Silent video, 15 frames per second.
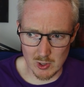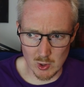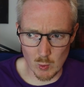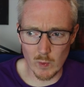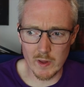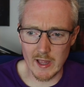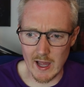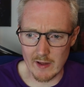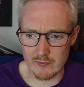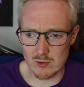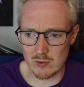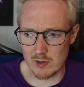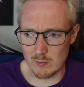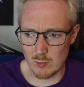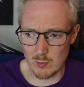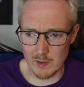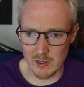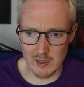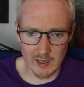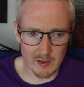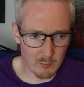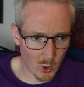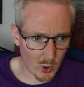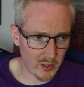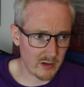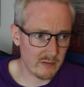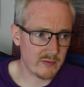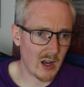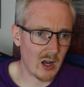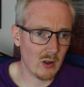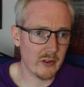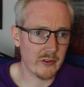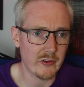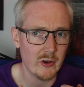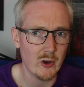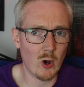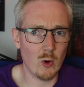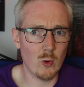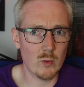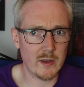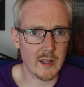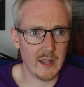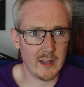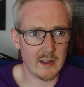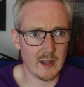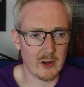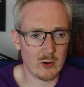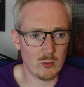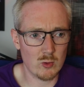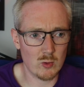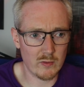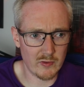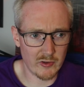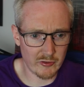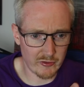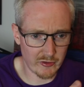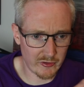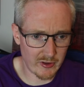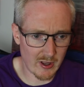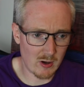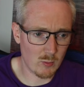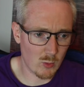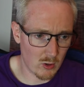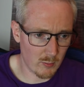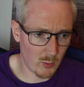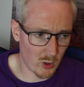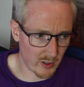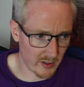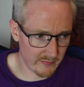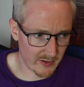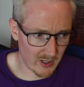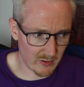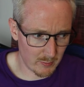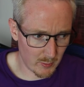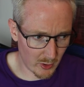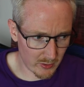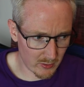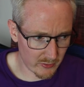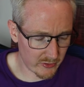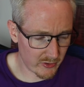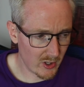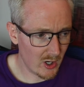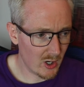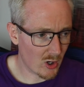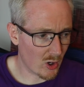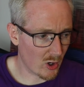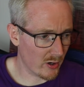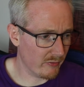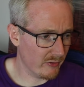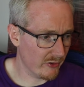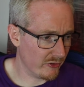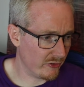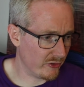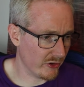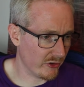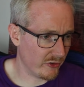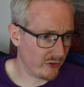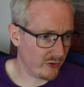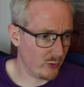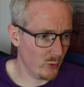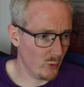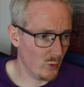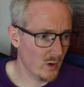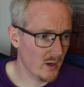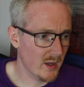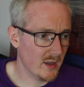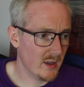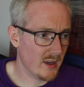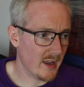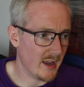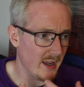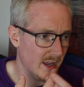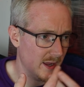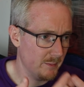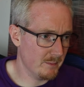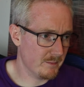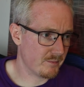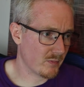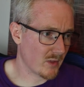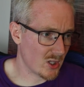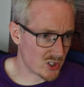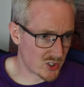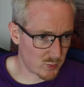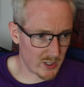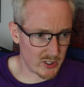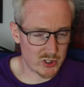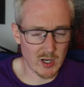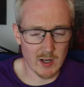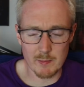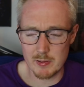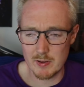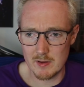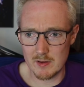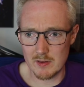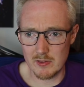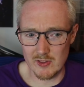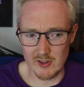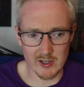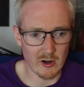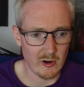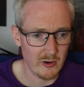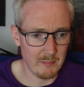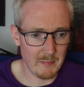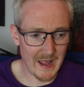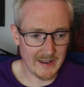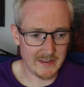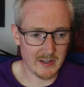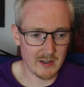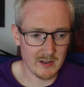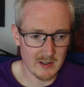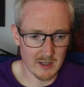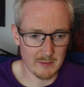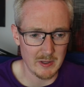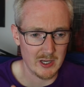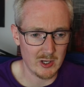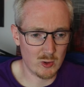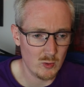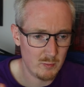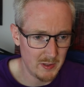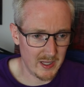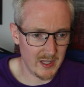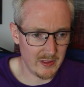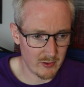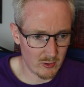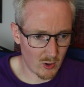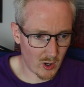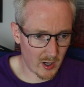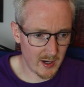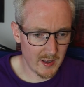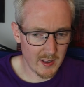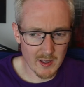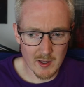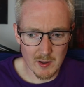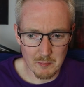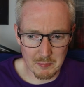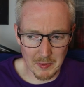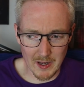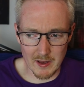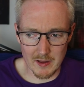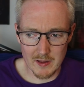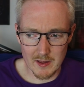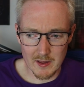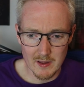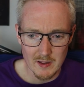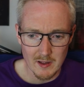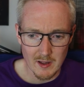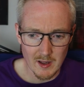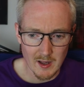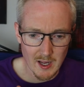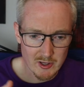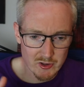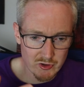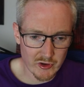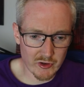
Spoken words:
going after at the moment. Like, Morgan Val is an auto take. I don't know if it's to sell more Morgan Val models, or if it's just to switch up the current meta. I mean, it could be either or, but I